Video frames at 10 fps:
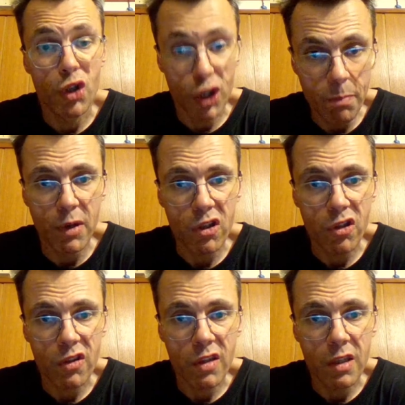She
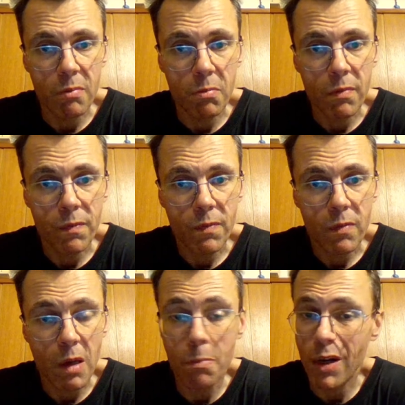purchased them,
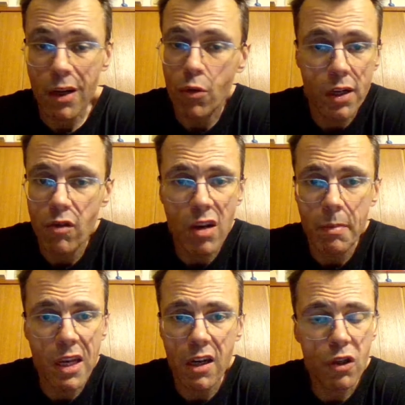but according to
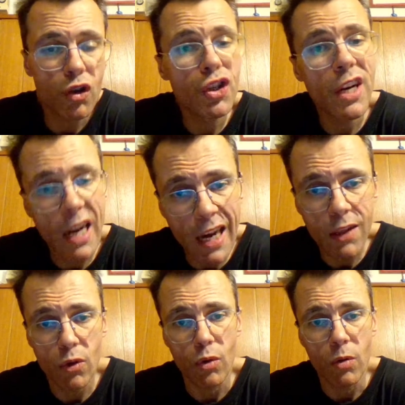MK Ultra, she
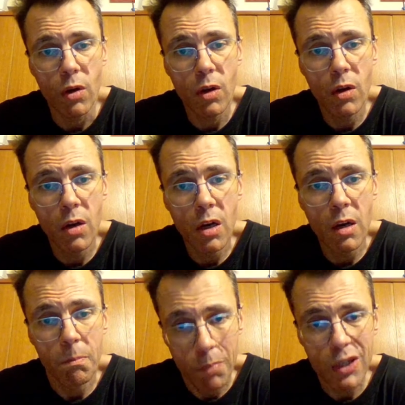had to
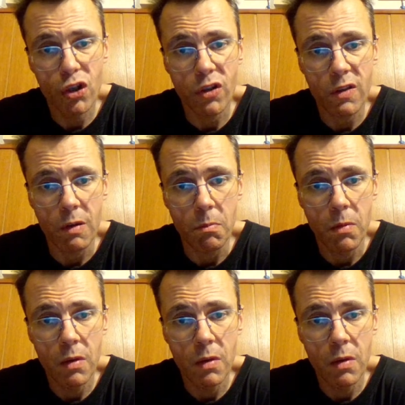purchase them.